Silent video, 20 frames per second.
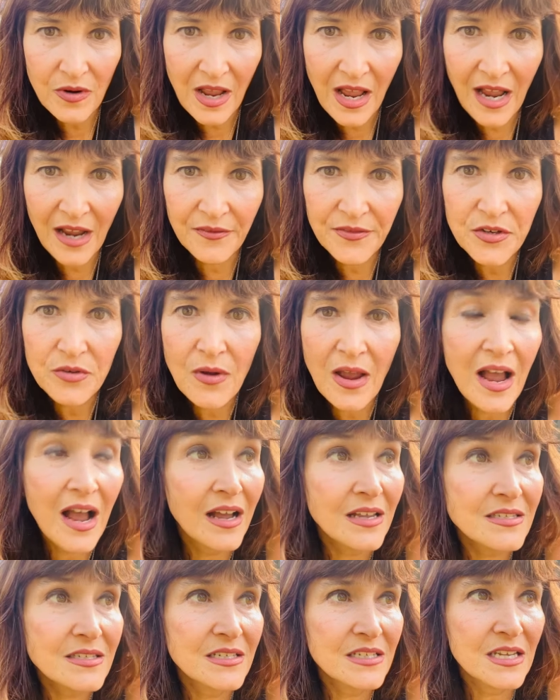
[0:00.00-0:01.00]
Have you
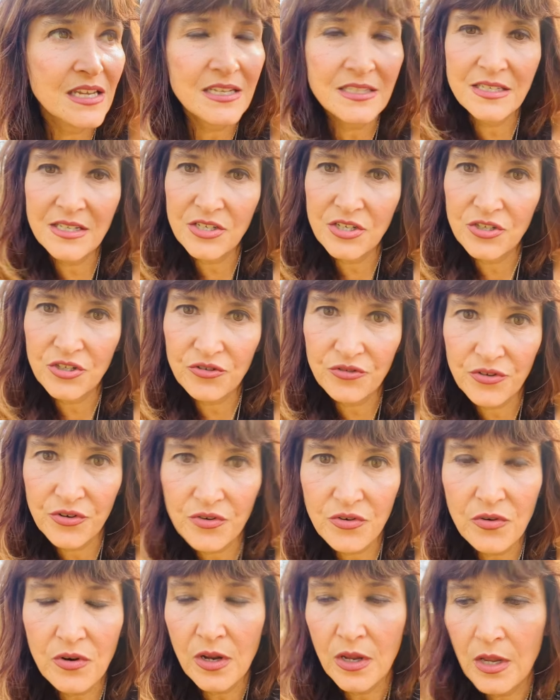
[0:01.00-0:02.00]
asked, is it
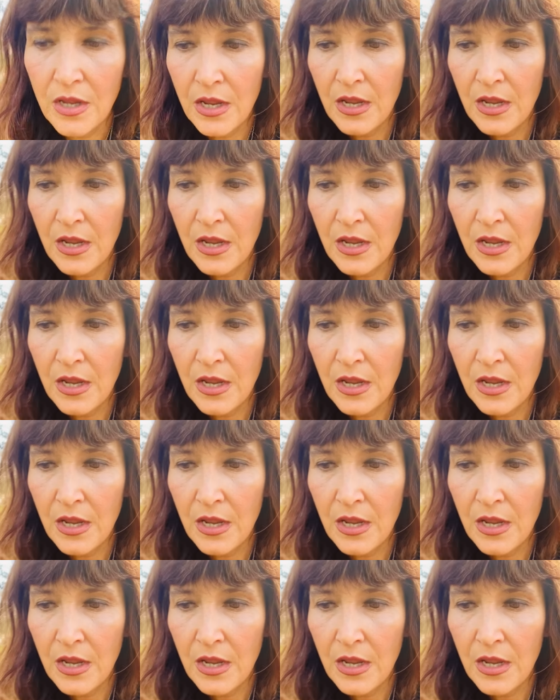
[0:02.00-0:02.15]
true?